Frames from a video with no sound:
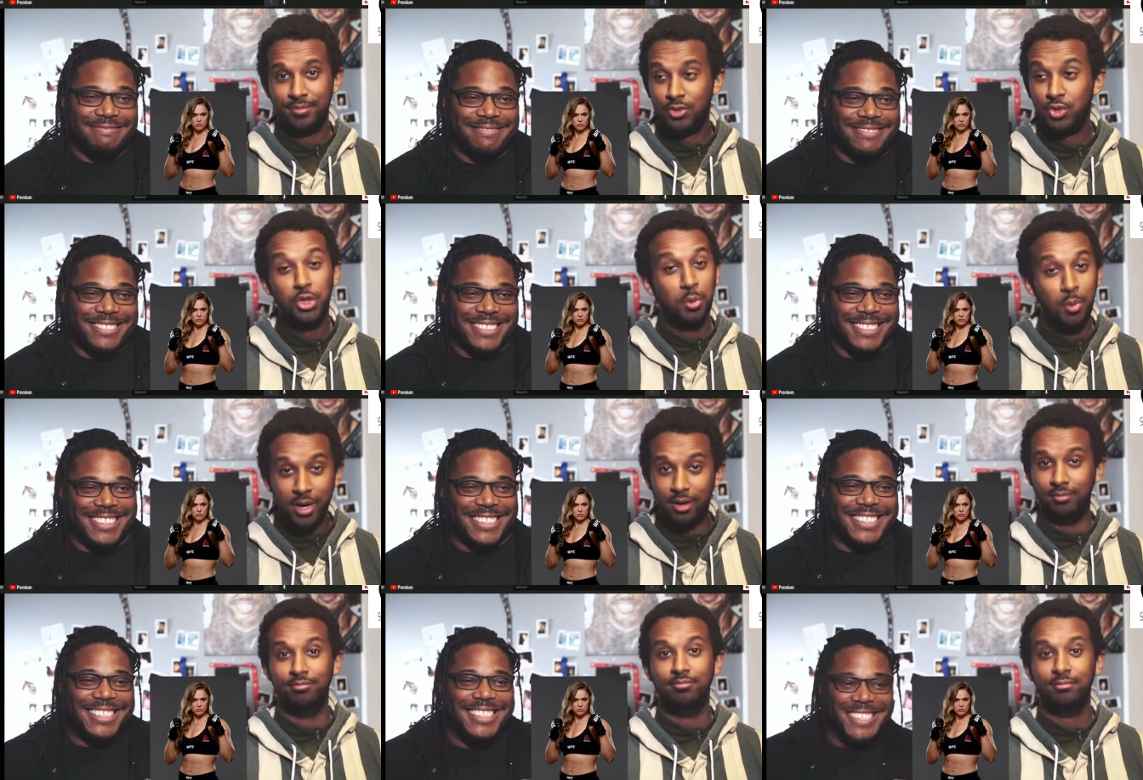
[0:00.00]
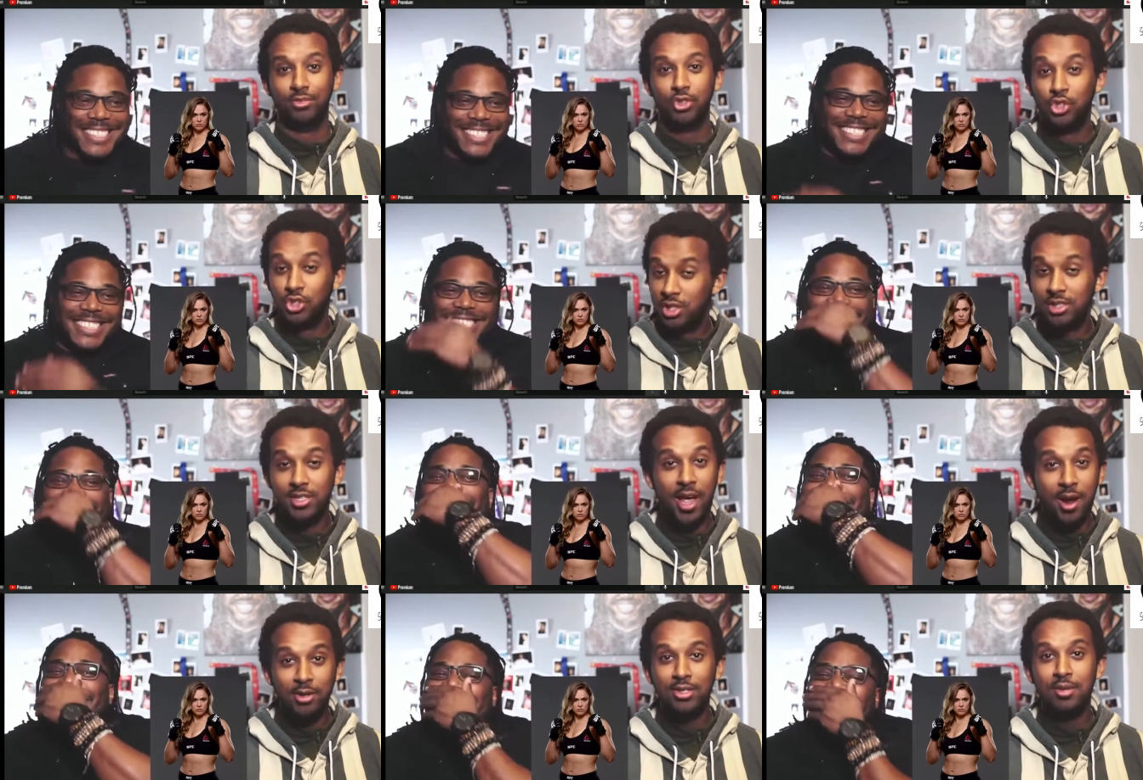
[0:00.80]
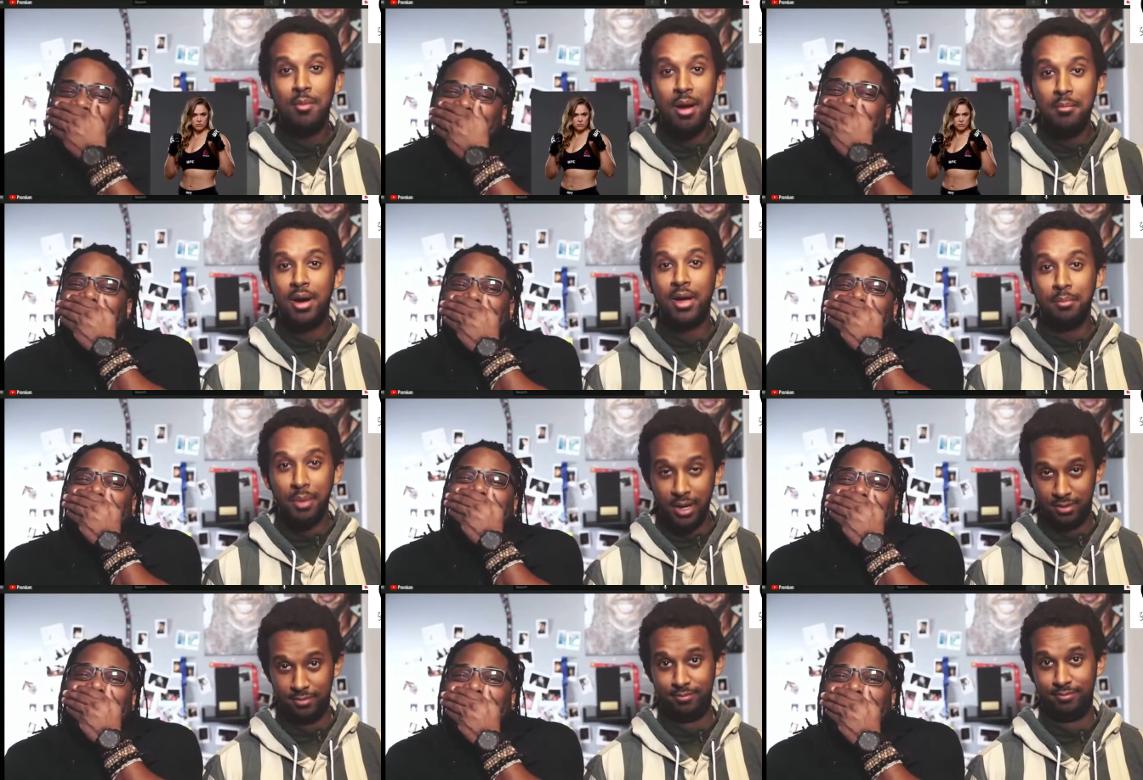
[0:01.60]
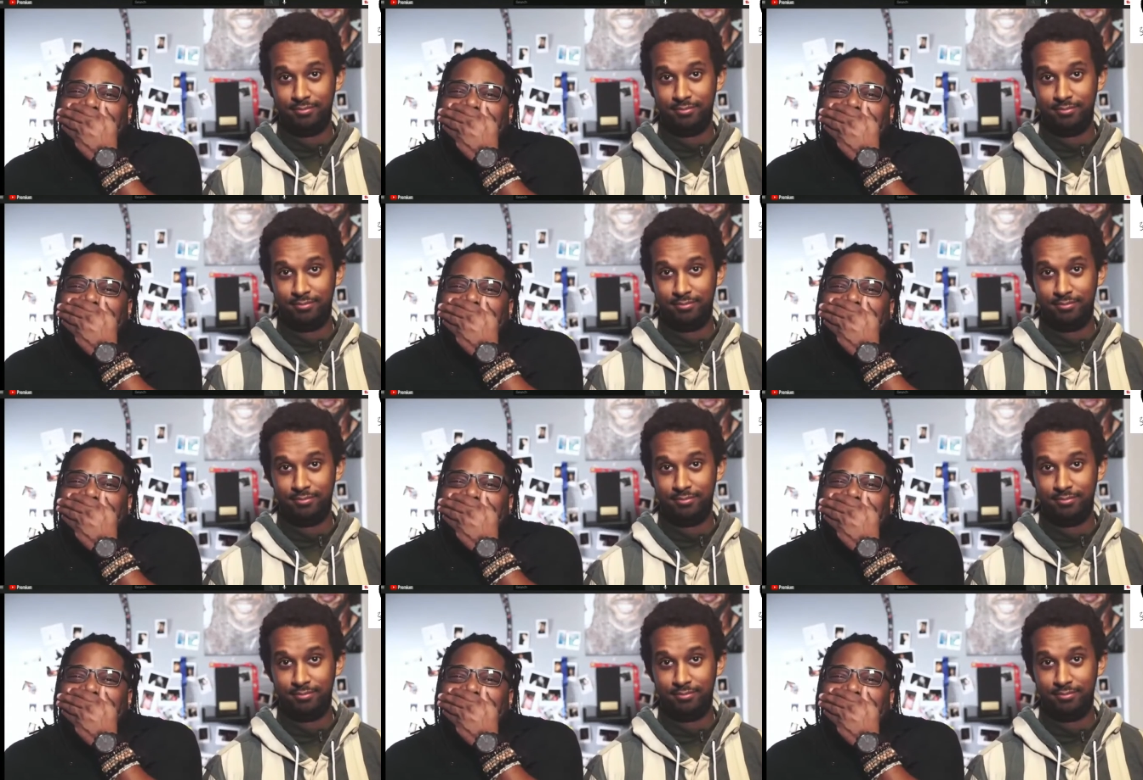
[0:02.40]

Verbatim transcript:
Speaker 1: She will. She's gonna tear into my butt butt.